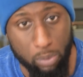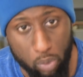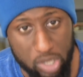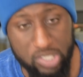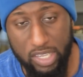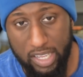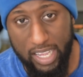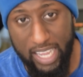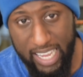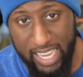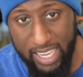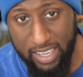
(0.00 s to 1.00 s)
was
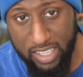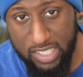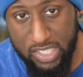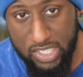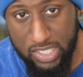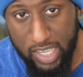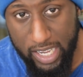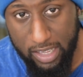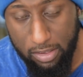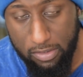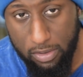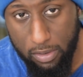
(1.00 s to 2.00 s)

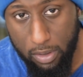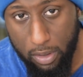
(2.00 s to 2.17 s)
innocent,